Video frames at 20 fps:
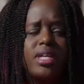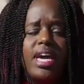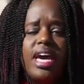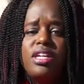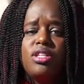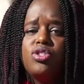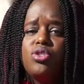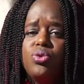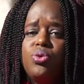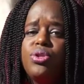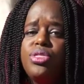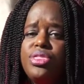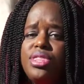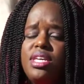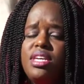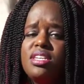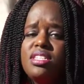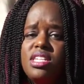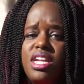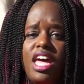can do
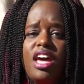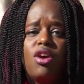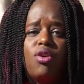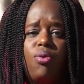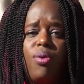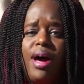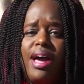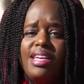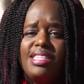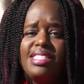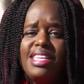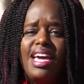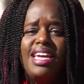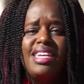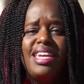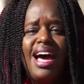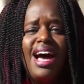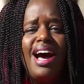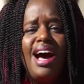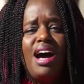things like Christ
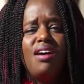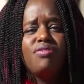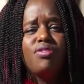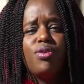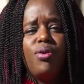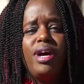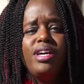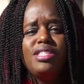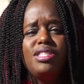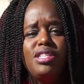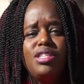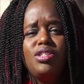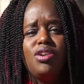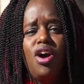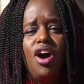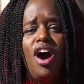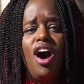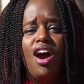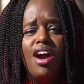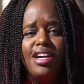and not have Christ in your
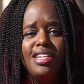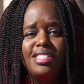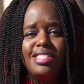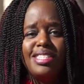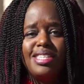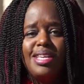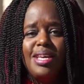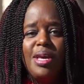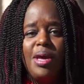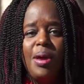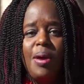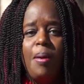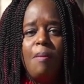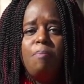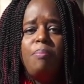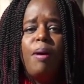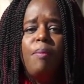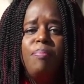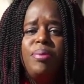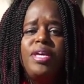heart.
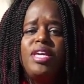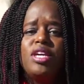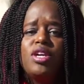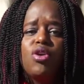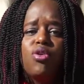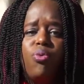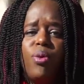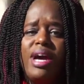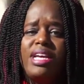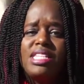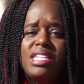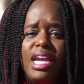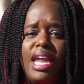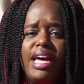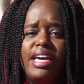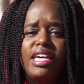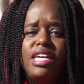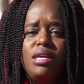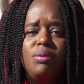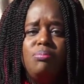But being
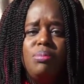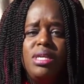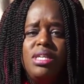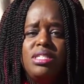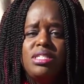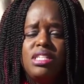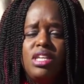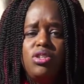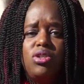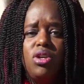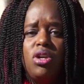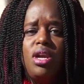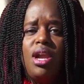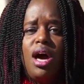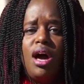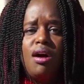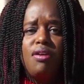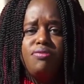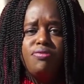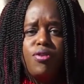Christ-like, it means that you
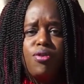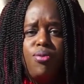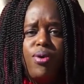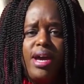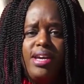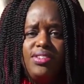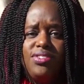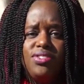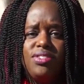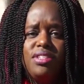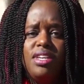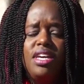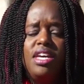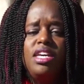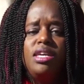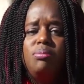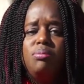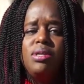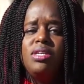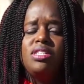love Christ.
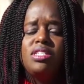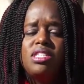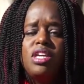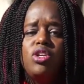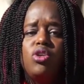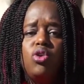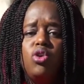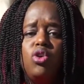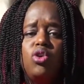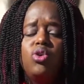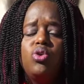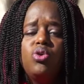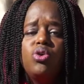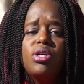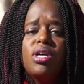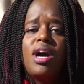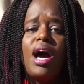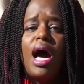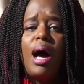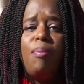It means that you
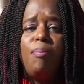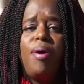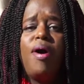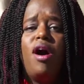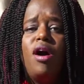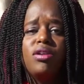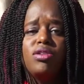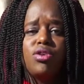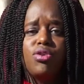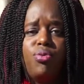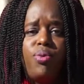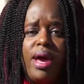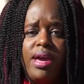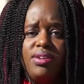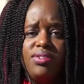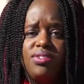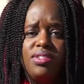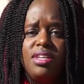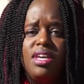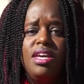look upon
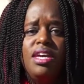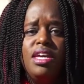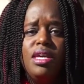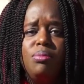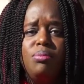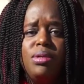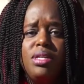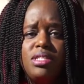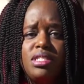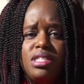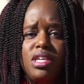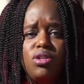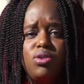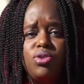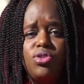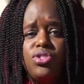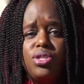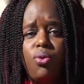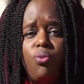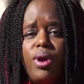Christ. It means that you
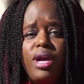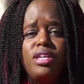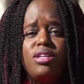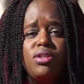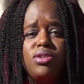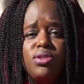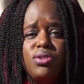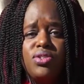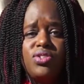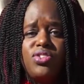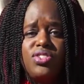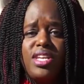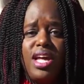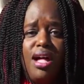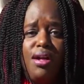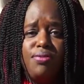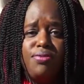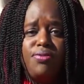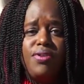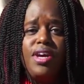surrender
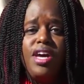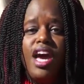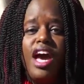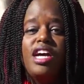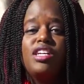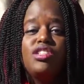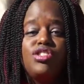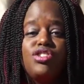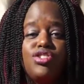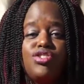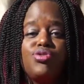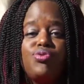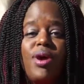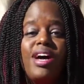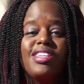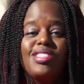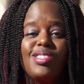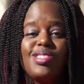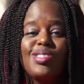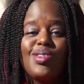yourself and
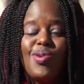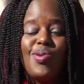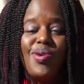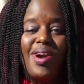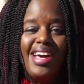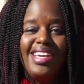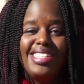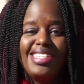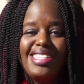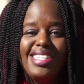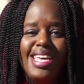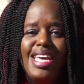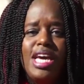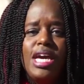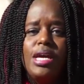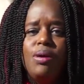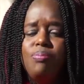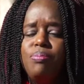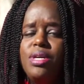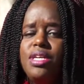trust Christ.
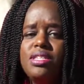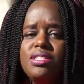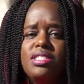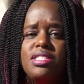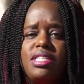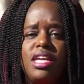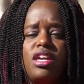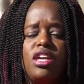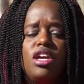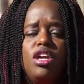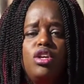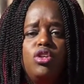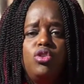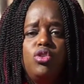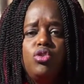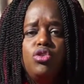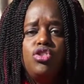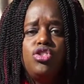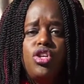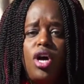It means that
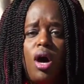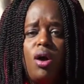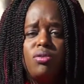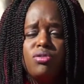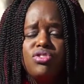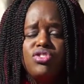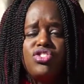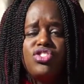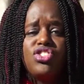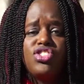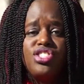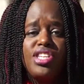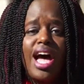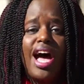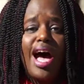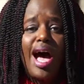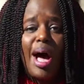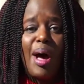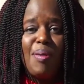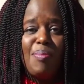you don't
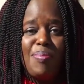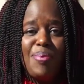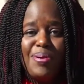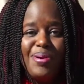stop.